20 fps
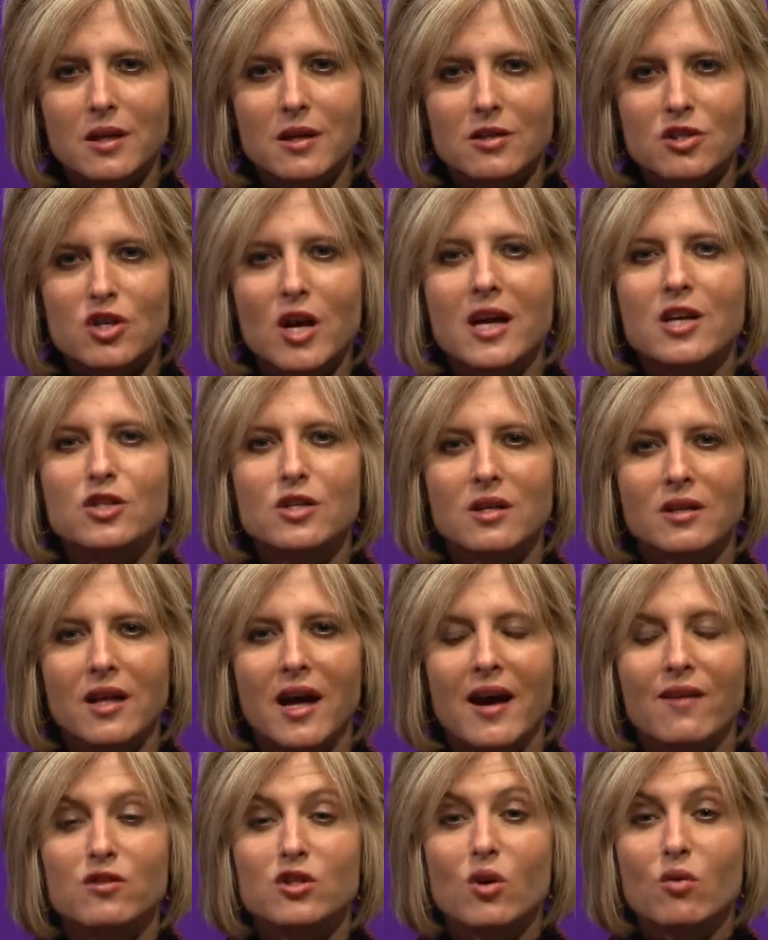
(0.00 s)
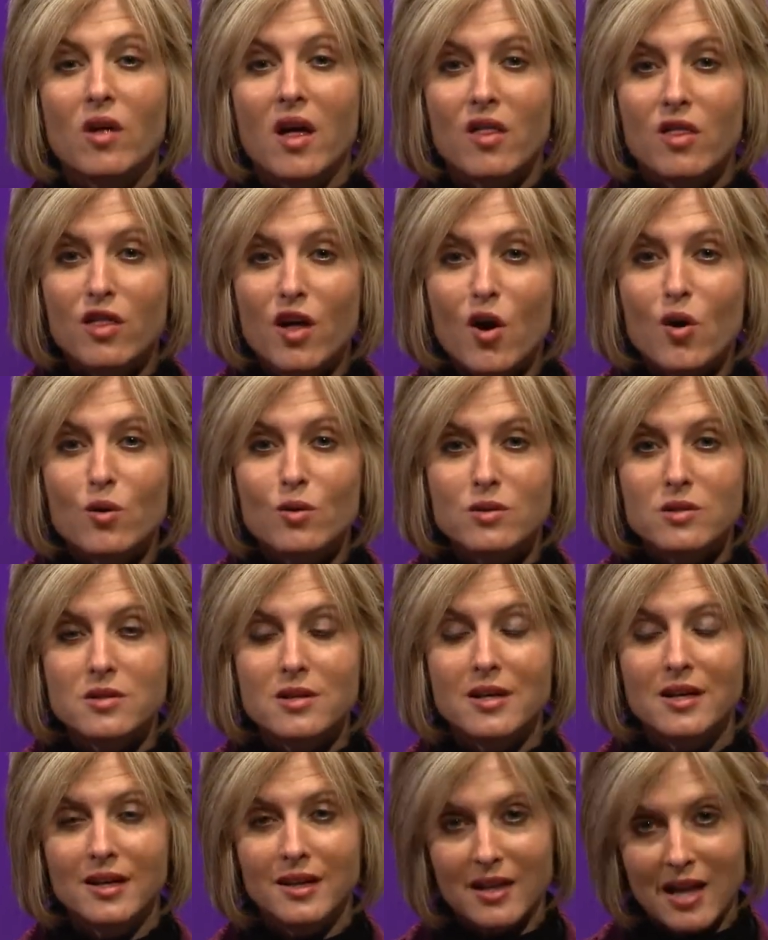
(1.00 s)
and changing lives so that those
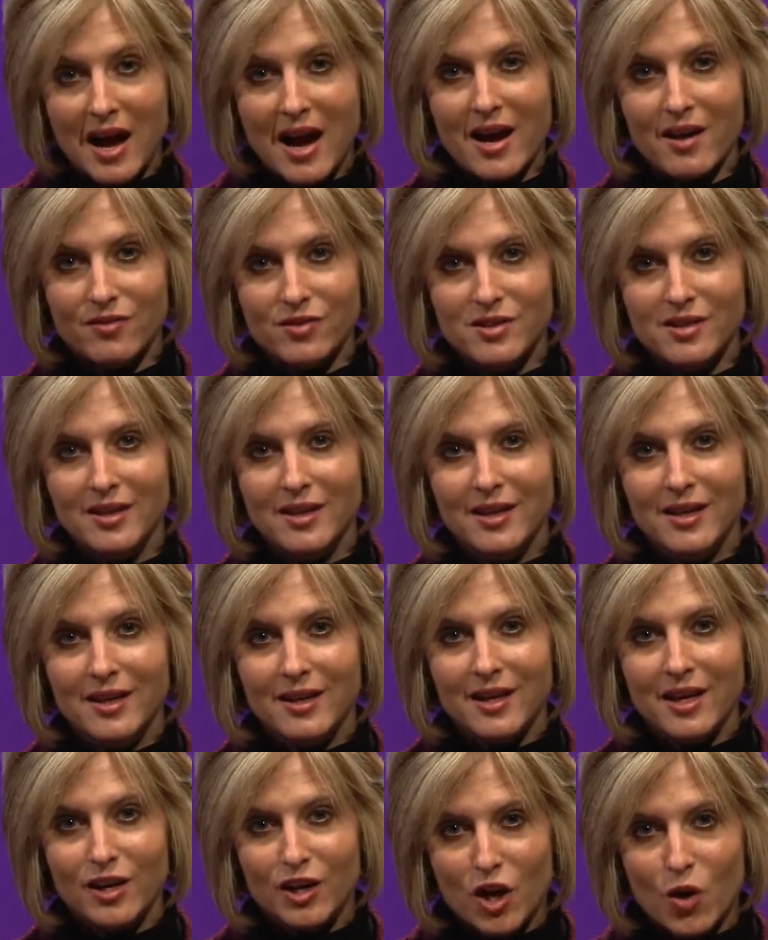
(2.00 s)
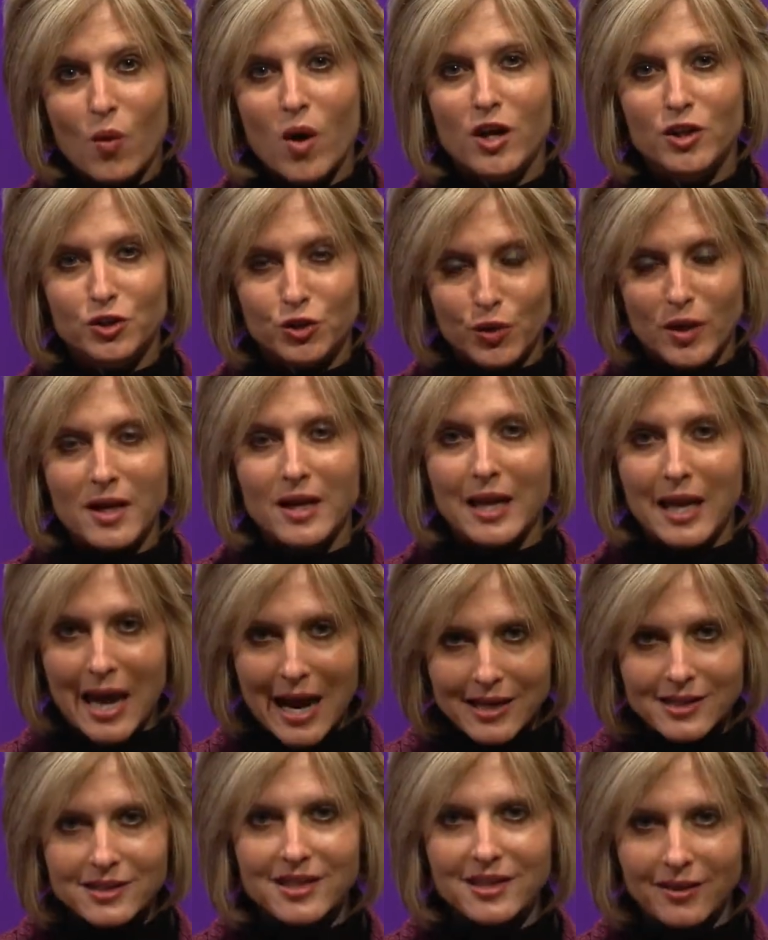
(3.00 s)
lives can go on to create a
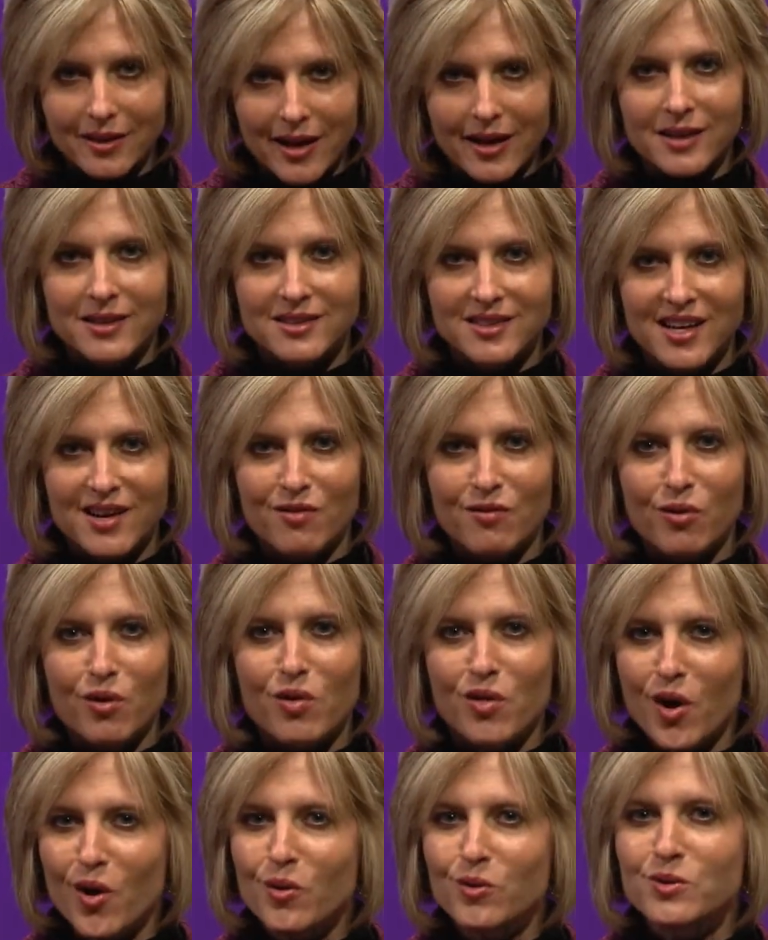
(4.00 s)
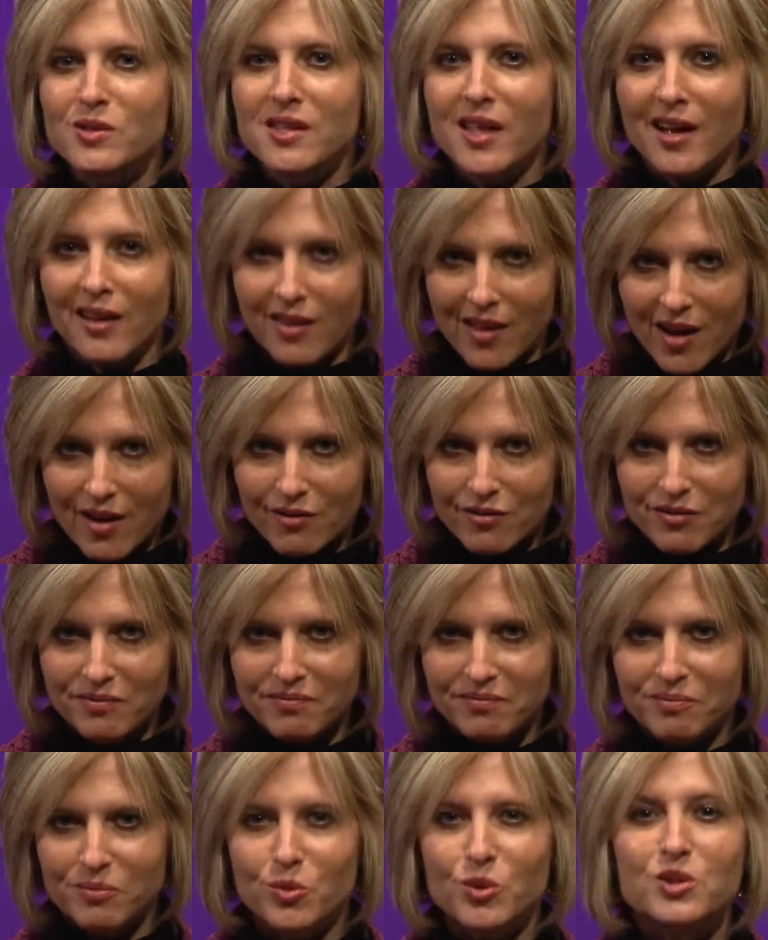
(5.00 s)
lasting legacy for those they love.
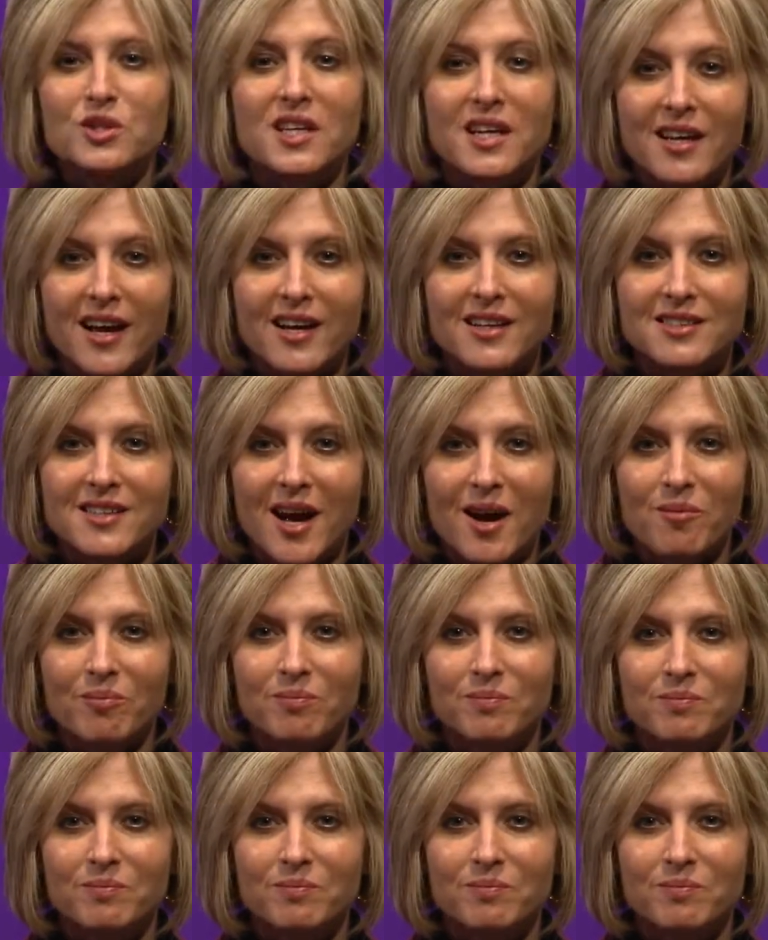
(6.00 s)
We'll see you next time.